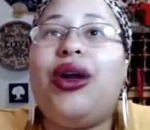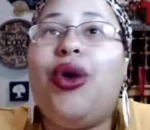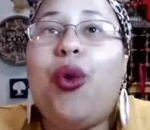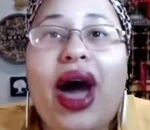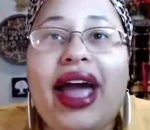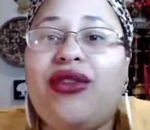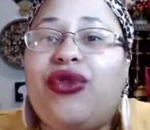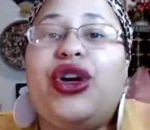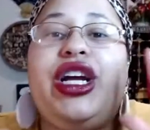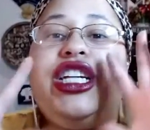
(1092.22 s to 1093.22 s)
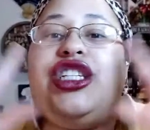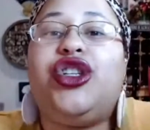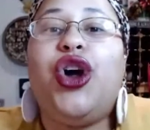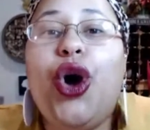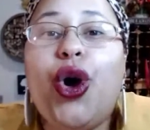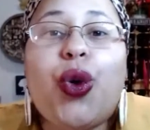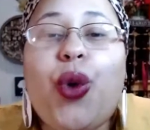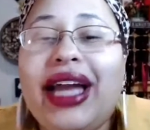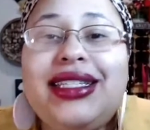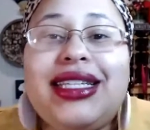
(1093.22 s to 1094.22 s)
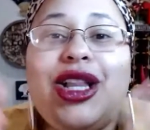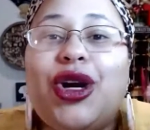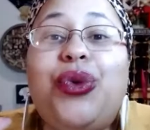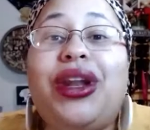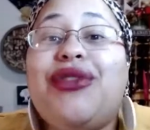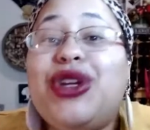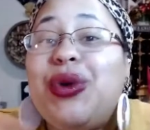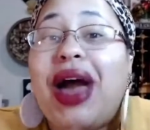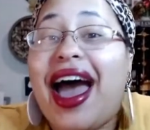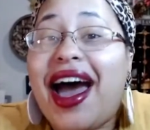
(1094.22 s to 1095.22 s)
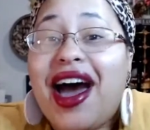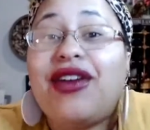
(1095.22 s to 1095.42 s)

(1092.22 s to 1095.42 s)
a wine fridge or wine cellar whatever you have